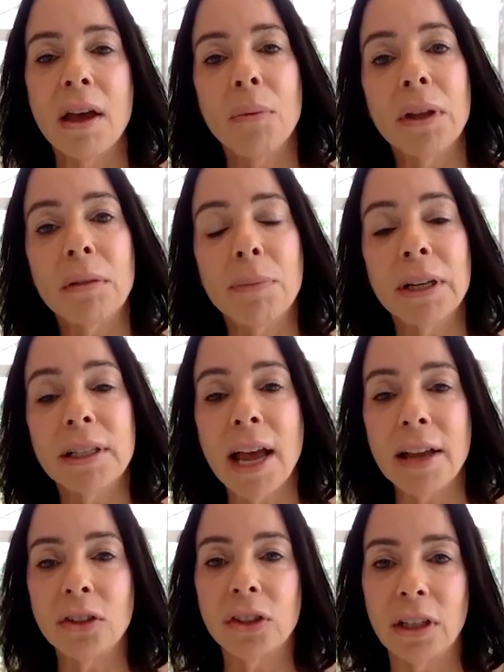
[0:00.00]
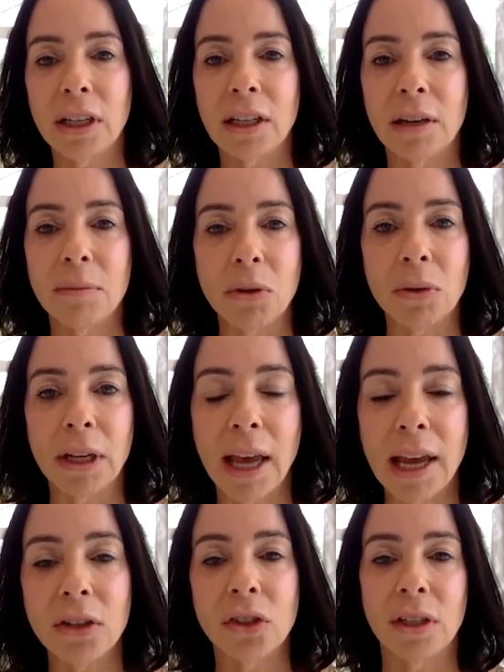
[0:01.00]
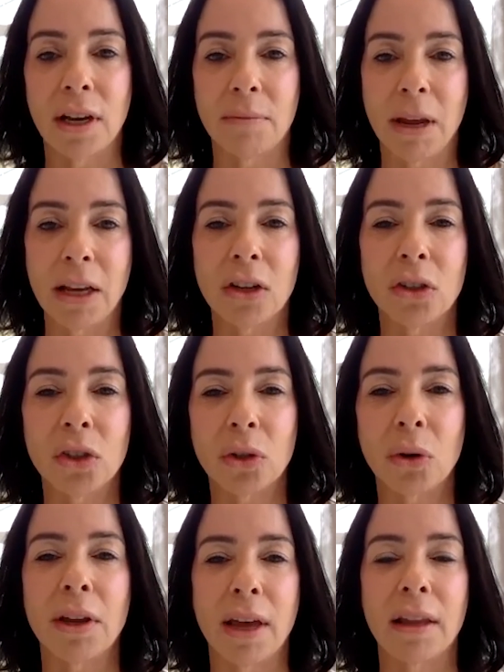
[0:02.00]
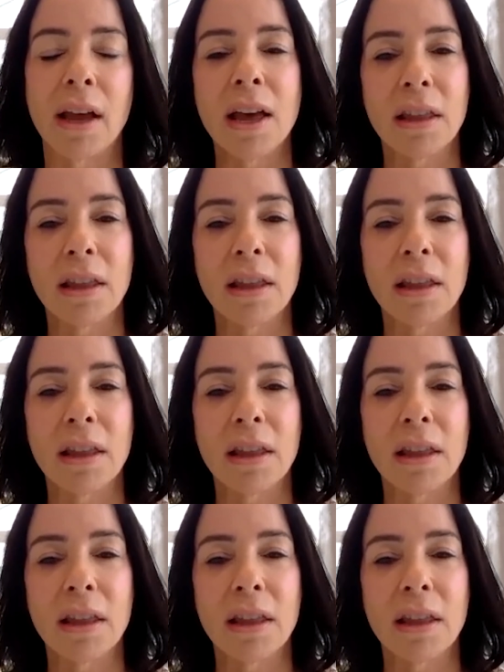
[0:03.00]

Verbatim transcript: with potentially communication and making sure that